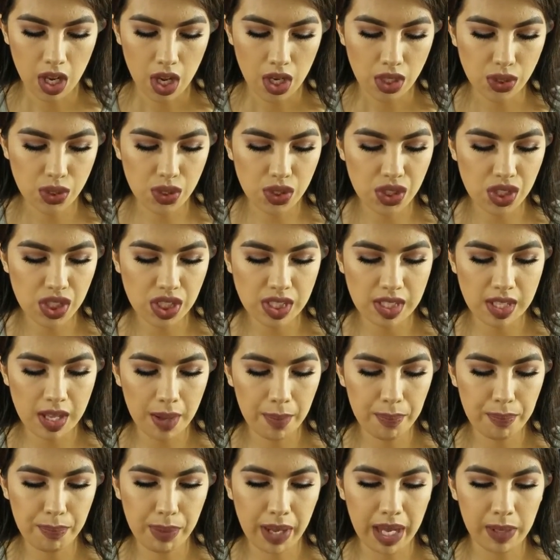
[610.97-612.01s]
So it's just
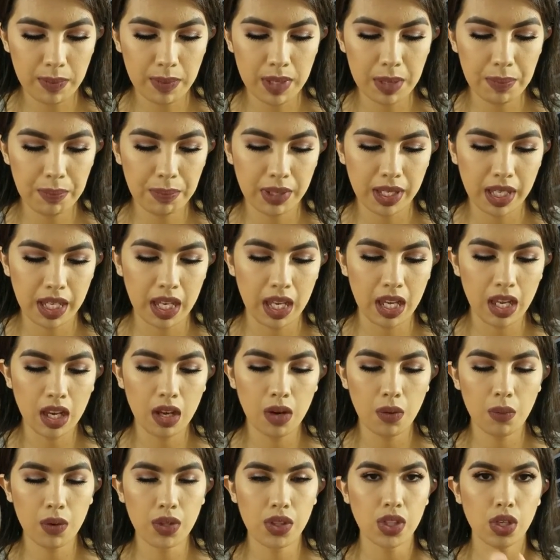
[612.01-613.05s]
a baby
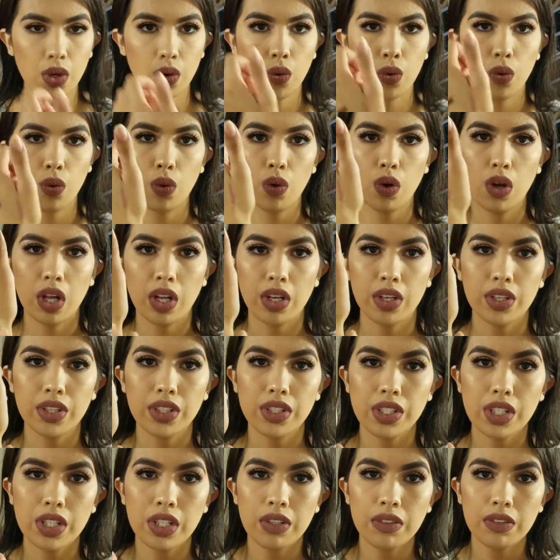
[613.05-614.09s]
pink with a cool
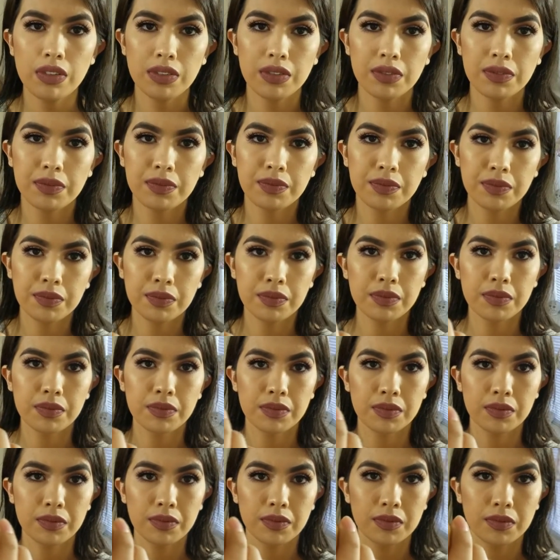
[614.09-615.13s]
undertone.
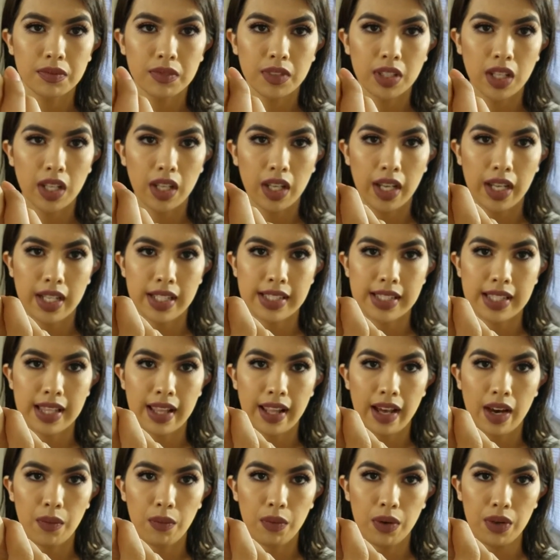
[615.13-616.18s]
It's
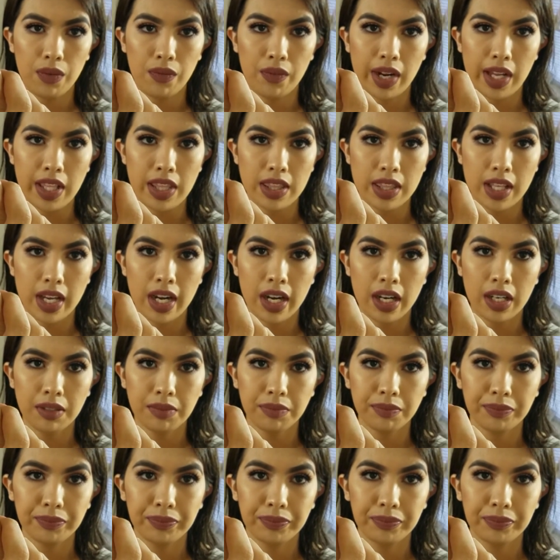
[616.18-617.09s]
that one right there.